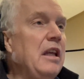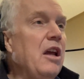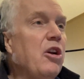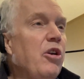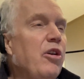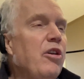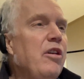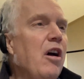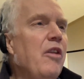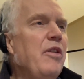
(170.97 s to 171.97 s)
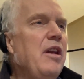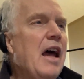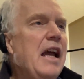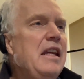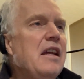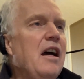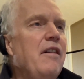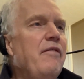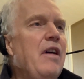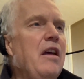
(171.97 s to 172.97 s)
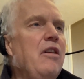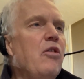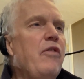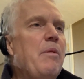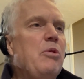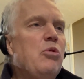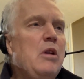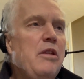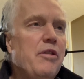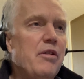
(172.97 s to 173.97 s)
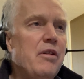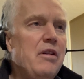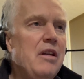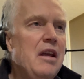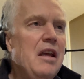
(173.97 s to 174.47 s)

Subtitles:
occurred on the night of November 23rd,